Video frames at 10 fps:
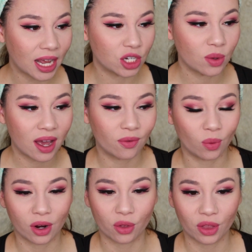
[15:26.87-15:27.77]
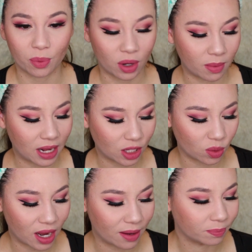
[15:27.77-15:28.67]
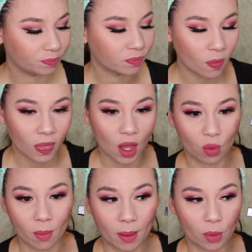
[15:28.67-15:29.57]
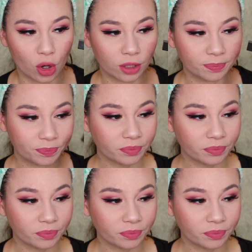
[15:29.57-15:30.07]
I do have one other lip cream, and that's what I remembered.